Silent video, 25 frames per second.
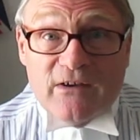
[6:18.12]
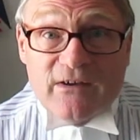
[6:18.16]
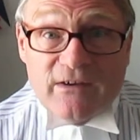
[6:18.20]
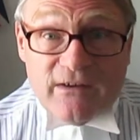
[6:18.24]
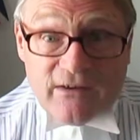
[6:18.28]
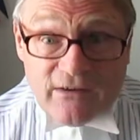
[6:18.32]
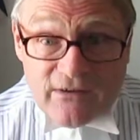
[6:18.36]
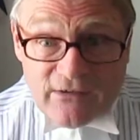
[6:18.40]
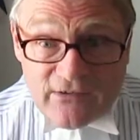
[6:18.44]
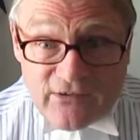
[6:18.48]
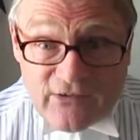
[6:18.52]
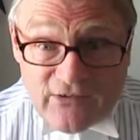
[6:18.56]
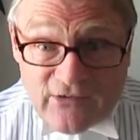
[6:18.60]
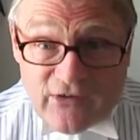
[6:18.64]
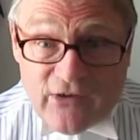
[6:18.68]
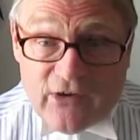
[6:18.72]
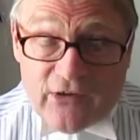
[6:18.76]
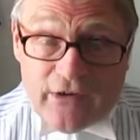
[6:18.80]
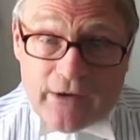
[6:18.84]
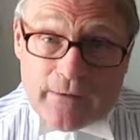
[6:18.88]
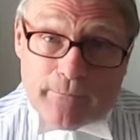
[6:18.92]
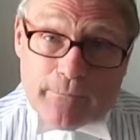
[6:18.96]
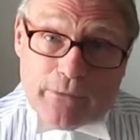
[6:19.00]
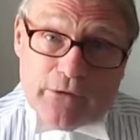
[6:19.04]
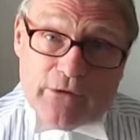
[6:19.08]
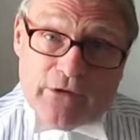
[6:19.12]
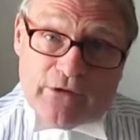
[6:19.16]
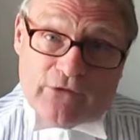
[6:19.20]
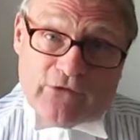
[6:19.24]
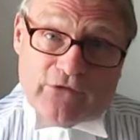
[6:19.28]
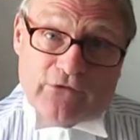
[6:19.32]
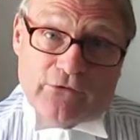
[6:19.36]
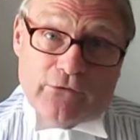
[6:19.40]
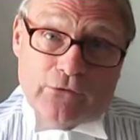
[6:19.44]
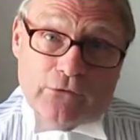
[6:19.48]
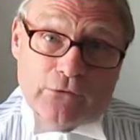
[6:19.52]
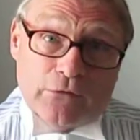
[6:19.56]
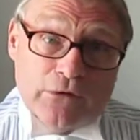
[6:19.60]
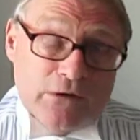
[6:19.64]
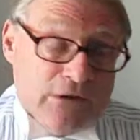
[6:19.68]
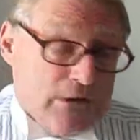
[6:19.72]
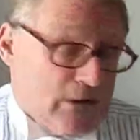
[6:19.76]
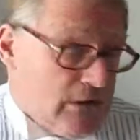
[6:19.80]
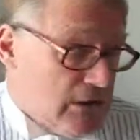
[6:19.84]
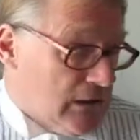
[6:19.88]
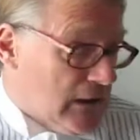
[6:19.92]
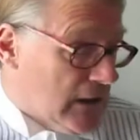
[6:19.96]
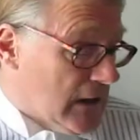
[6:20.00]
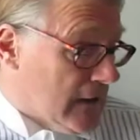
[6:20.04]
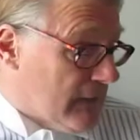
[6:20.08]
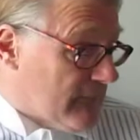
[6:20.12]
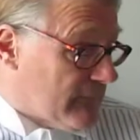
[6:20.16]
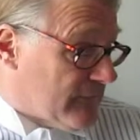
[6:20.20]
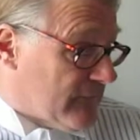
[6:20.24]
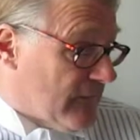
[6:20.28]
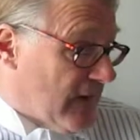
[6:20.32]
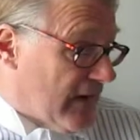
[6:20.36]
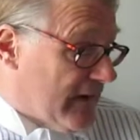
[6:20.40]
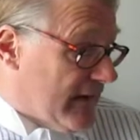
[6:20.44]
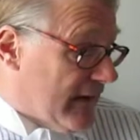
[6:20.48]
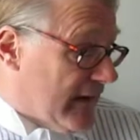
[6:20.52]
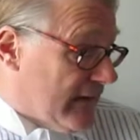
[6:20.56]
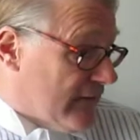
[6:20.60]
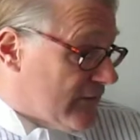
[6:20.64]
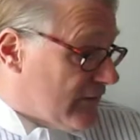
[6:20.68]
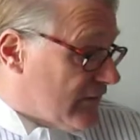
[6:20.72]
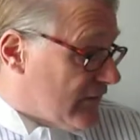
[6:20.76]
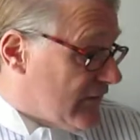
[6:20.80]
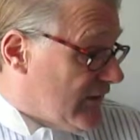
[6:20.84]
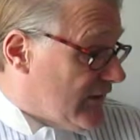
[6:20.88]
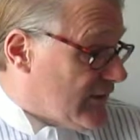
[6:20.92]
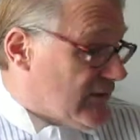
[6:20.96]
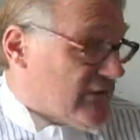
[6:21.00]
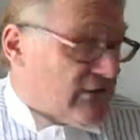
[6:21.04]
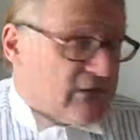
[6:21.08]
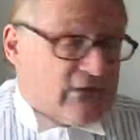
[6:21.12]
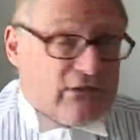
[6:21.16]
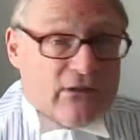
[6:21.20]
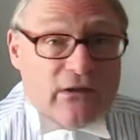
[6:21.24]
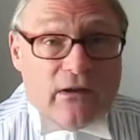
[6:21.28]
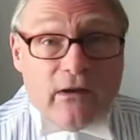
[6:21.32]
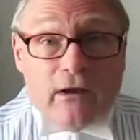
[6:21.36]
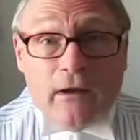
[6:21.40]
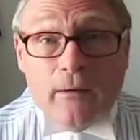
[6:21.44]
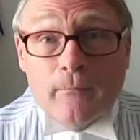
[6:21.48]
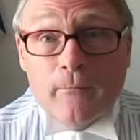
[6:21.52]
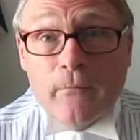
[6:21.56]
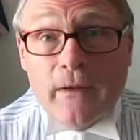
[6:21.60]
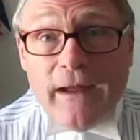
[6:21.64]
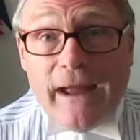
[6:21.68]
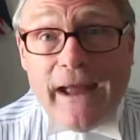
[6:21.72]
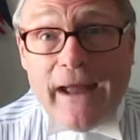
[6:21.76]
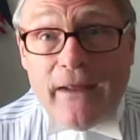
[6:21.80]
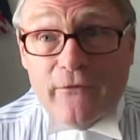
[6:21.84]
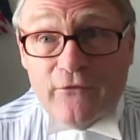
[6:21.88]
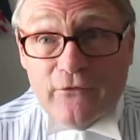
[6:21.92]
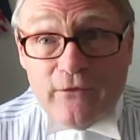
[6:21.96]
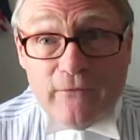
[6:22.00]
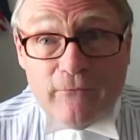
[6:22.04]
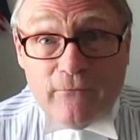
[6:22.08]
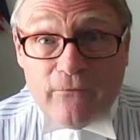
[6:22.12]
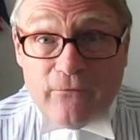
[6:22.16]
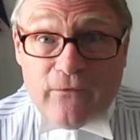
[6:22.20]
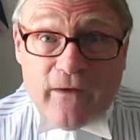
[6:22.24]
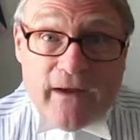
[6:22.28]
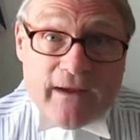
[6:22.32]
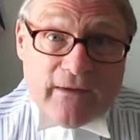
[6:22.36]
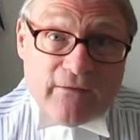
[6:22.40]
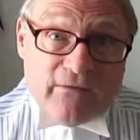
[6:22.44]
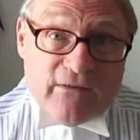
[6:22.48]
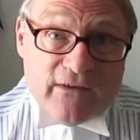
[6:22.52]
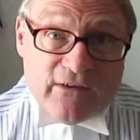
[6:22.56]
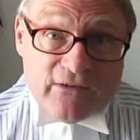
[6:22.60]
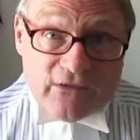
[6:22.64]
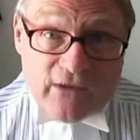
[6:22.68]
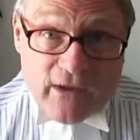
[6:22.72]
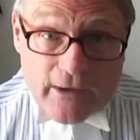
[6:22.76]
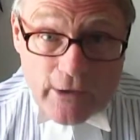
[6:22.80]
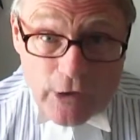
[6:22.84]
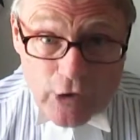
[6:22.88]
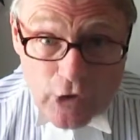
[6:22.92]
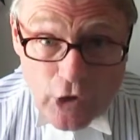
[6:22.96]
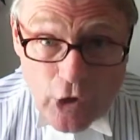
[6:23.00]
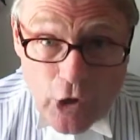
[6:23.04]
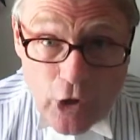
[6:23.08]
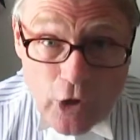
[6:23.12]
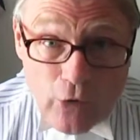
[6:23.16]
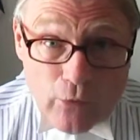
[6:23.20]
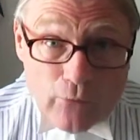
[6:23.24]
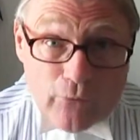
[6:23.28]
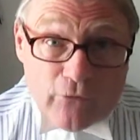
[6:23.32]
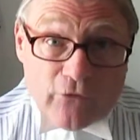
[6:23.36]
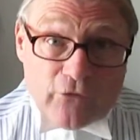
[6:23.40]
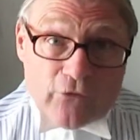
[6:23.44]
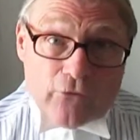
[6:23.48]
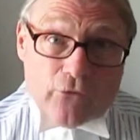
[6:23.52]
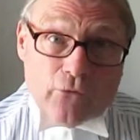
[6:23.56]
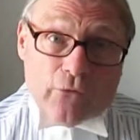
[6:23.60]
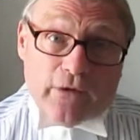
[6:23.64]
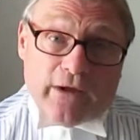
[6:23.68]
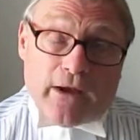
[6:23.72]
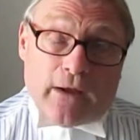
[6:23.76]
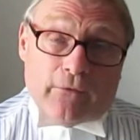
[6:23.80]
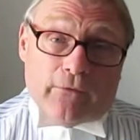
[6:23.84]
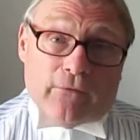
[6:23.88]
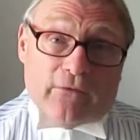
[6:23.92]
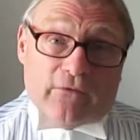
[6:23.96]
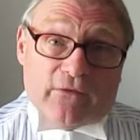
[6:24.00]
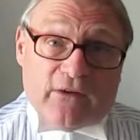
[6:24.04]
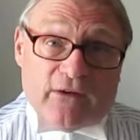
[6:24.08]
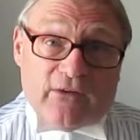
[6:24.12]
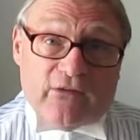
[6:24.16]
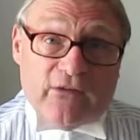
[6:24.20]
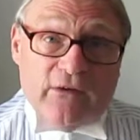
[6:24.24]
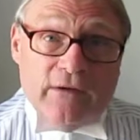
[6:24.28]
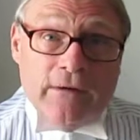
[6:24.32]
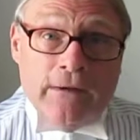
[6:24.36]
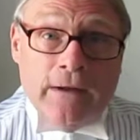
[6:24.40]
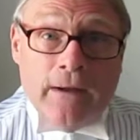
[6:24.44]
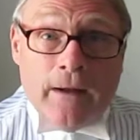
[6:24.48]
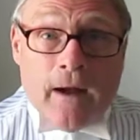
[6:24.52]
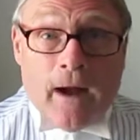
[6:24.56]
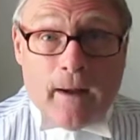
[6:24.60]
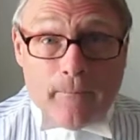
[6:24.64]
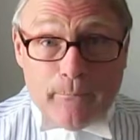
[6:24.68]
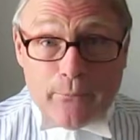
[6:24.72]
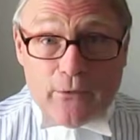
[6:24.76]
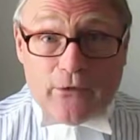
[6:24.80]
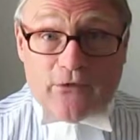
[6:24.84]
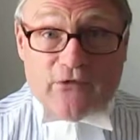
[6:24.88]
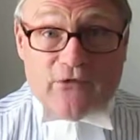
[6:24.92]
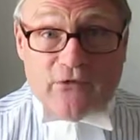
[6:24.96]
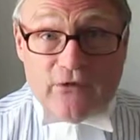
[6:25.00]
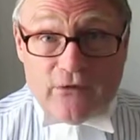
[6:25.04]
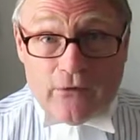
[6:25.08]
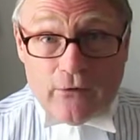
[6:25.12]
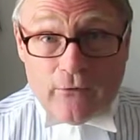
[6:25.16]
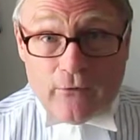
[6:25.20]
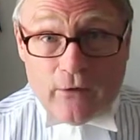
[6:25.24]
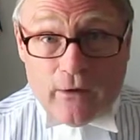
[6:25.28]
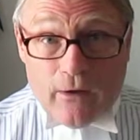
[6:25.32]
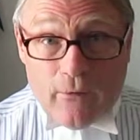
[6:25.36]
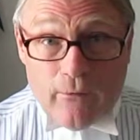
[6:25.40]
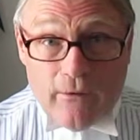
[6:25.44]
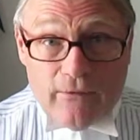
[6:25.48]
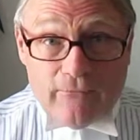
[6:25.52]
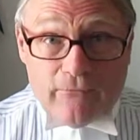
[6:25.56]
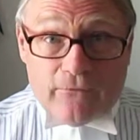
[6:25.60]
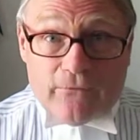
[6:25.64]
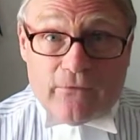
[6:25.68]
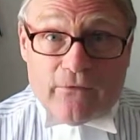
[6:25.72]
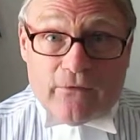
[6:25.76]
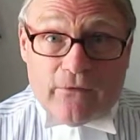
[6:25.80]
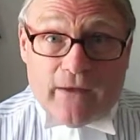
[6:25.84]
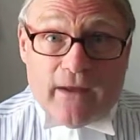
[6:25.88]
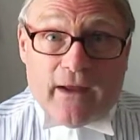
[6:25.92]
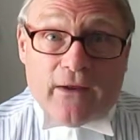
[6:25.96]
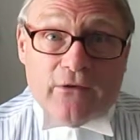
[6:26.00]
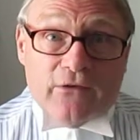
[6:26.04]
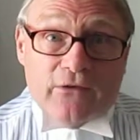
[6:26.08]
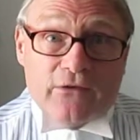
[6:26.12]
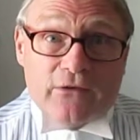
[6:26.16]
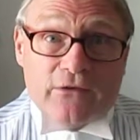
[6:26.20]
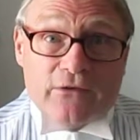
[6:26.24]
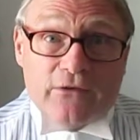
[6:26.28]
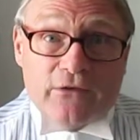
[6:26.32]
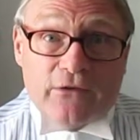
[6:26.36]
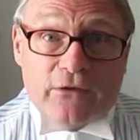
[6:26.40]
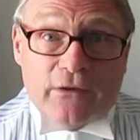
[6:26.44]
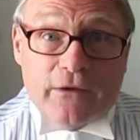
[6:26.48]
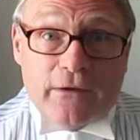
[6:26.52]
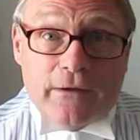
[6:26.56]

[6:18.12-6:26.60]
concerning personal finances and in fact things like loans and all the other things. I personally don't go in for that, and